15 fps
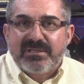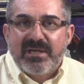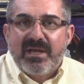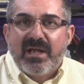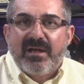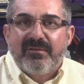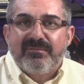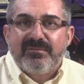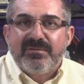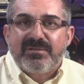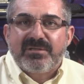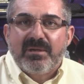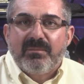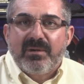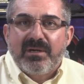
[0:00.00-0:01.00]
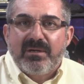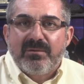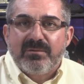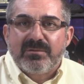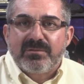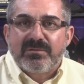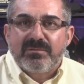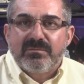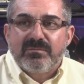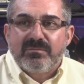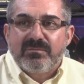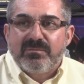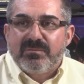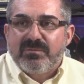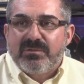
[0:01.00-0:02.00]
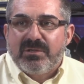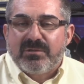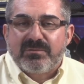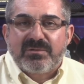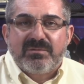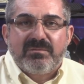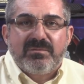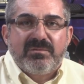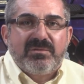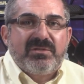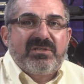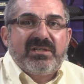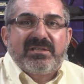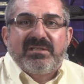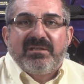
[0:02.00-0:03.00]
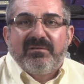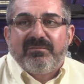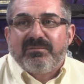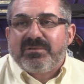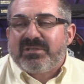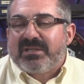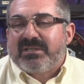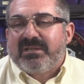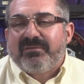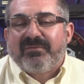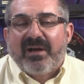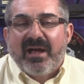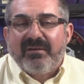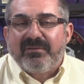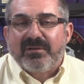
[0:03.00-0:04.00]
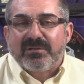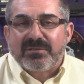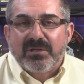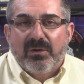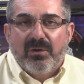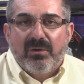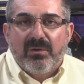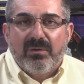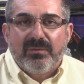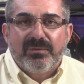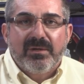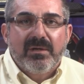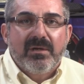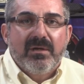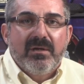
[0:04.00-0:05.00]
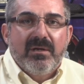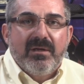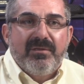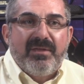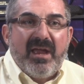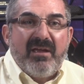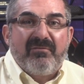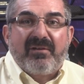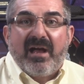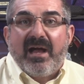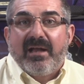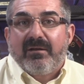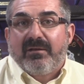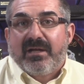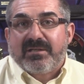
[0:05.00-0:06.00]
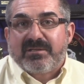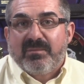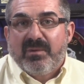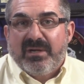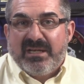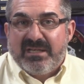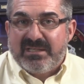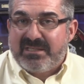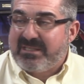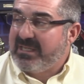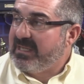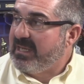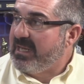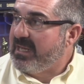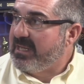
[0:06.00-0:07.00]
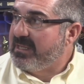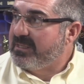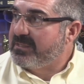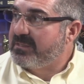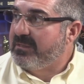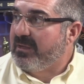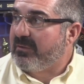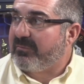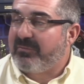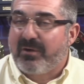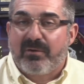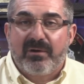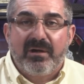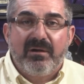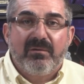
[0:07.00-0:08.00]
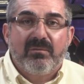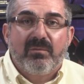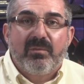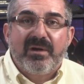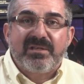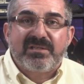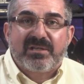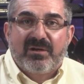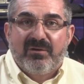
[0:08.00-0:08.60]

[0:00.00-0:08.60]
say you have somebody who's 65 years old. They've got lots of money in CDs. They're very risk